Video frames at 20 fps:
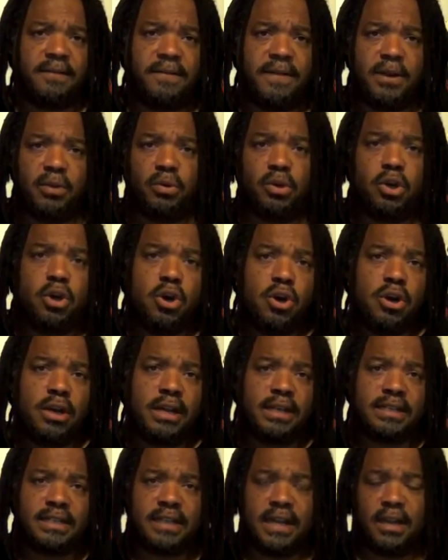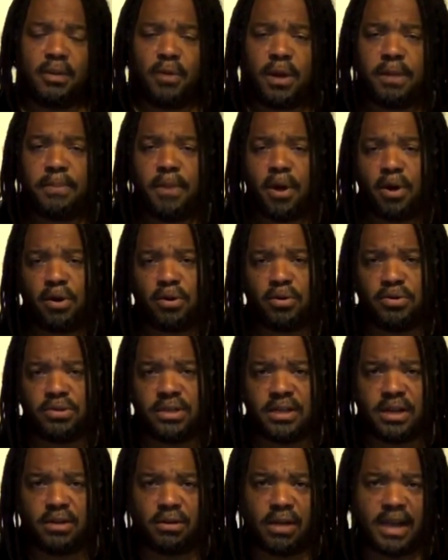field could accelerate particles
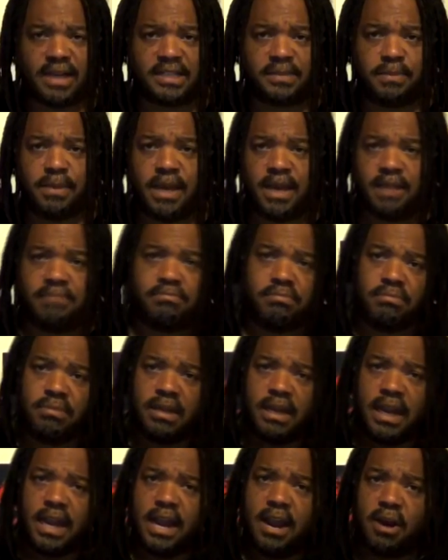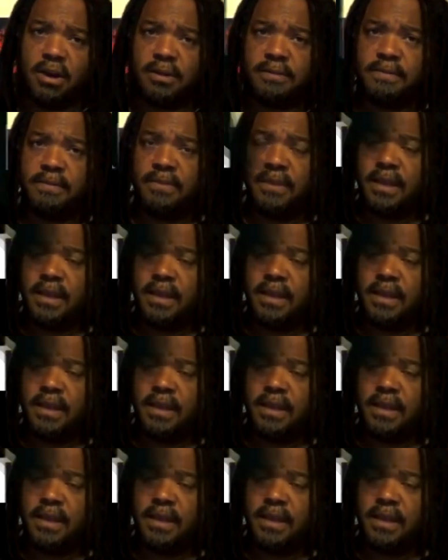to near light speed here.